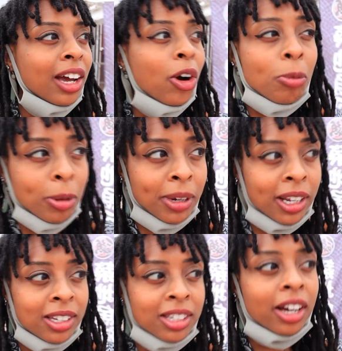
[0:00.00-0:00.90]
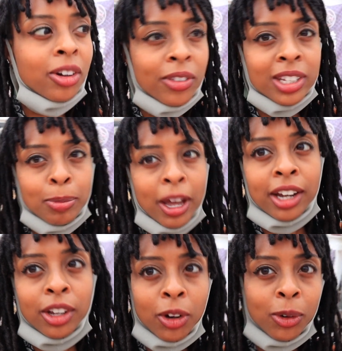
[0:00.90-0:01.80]
I hope I'm not stuck on this
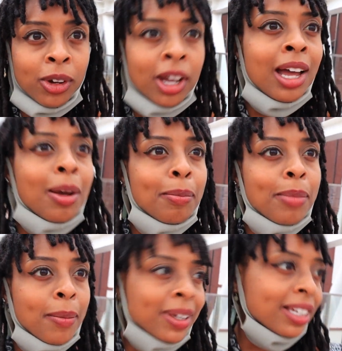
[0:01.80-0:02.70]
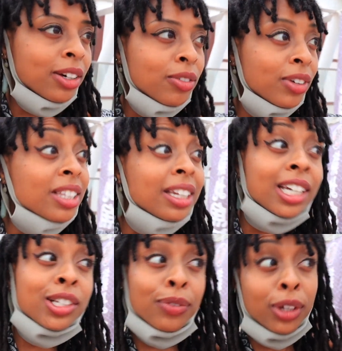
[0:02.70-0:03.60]
patio by myself. It's a
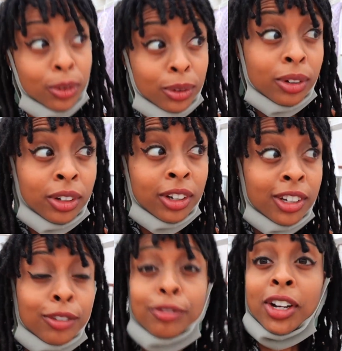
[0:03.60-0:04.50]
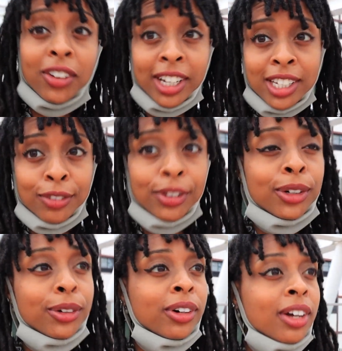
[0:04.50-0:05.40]
nice view, very nice
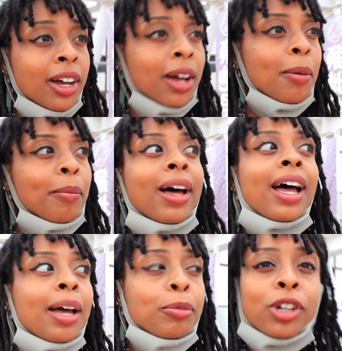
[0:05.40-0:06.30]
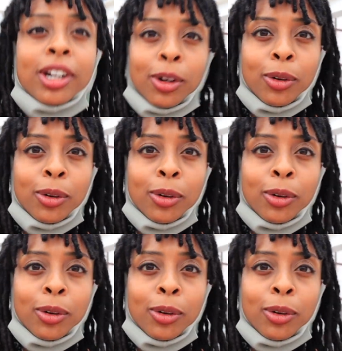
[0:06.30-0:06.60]
view, but I'm trying to